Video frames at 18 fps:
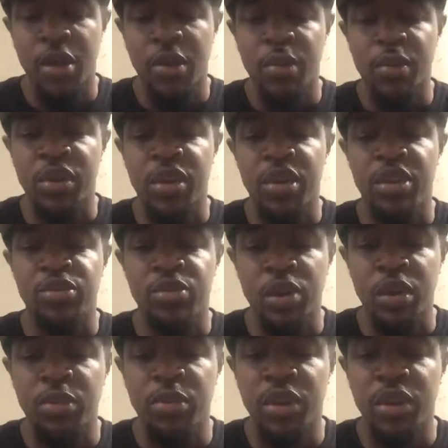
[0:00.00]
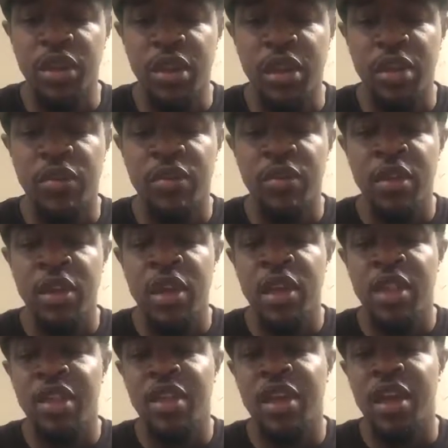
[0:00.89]
because we believe
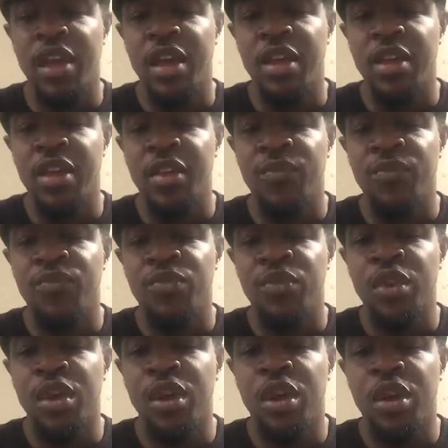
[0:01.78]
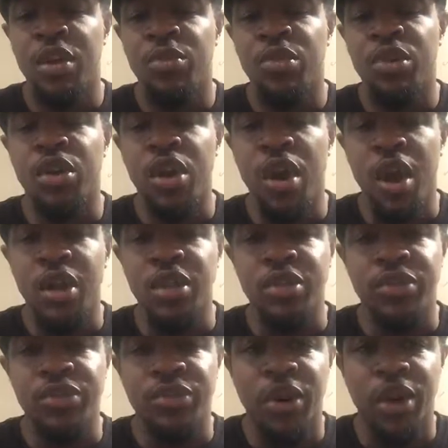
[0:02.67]
that
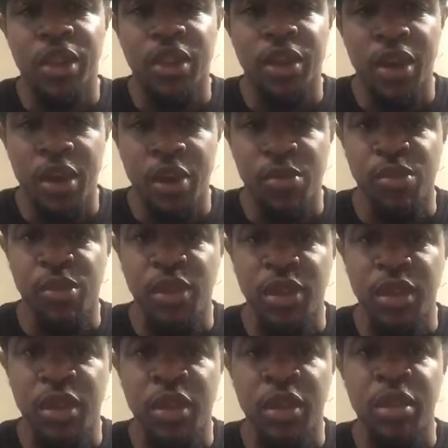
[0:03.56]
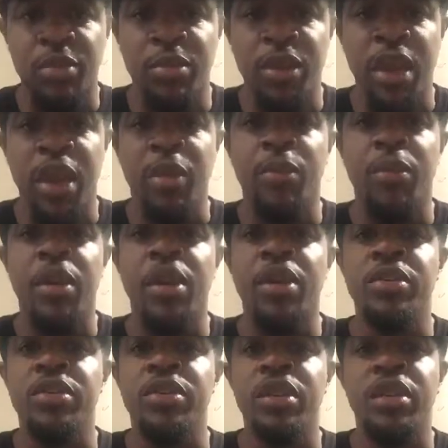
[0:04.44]
regardless of all the help we get, the black
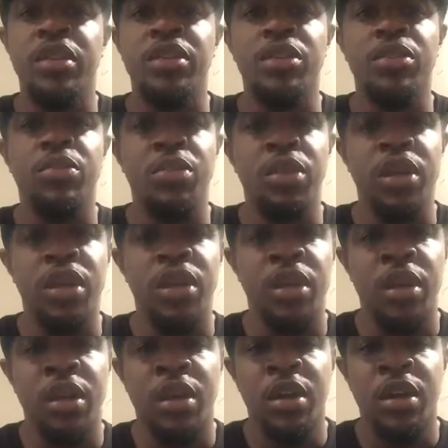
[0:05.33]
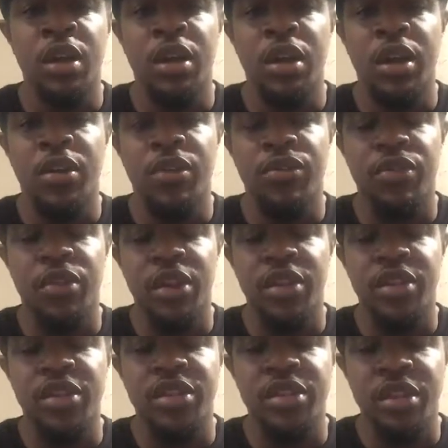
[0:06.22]
males need to be
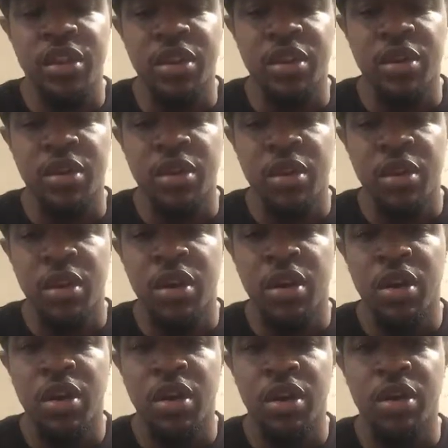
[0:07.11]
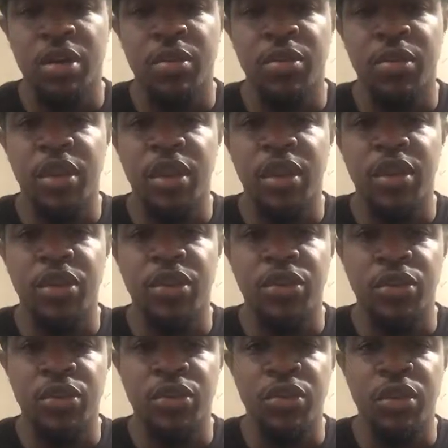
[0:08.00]
front and center in
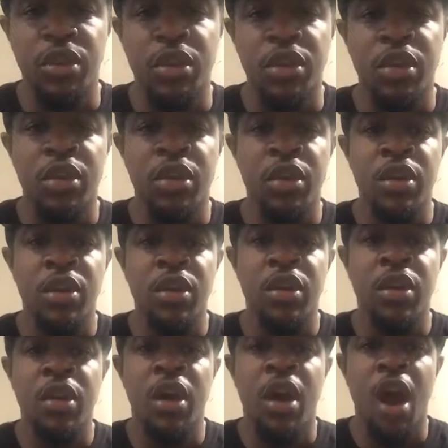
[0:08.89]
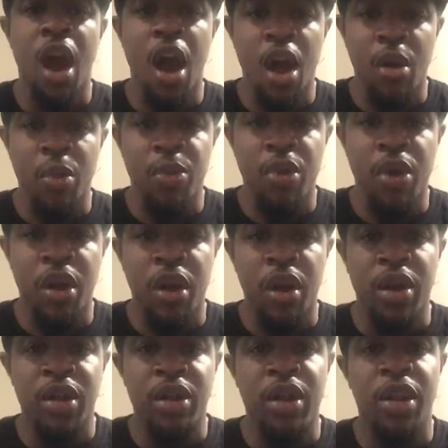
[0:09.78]
doing our
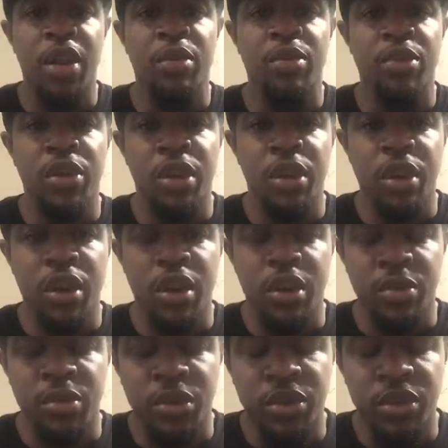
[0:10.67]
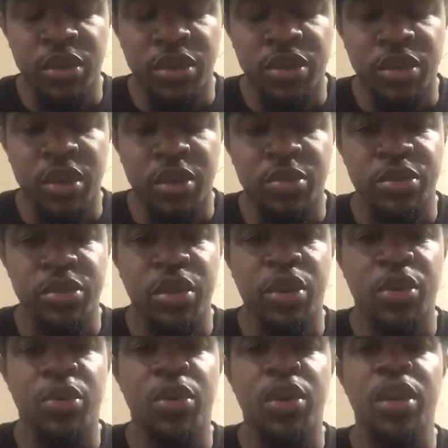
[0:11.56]
part in bringing our communities up.
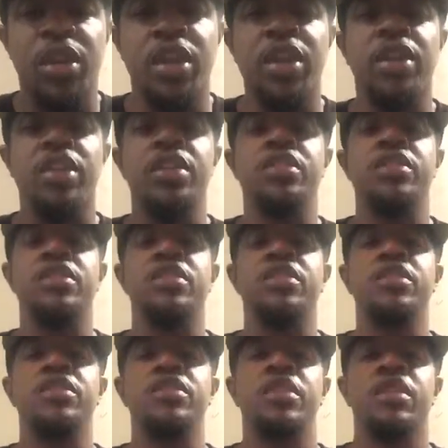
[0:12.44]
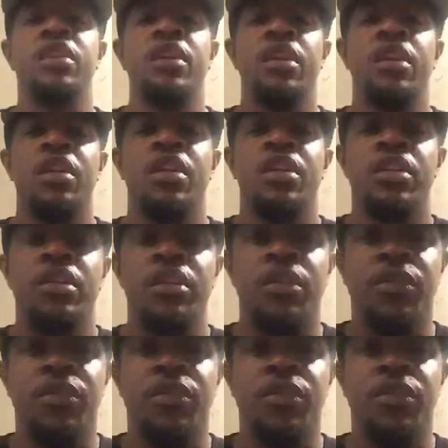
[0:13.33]
So again, this is the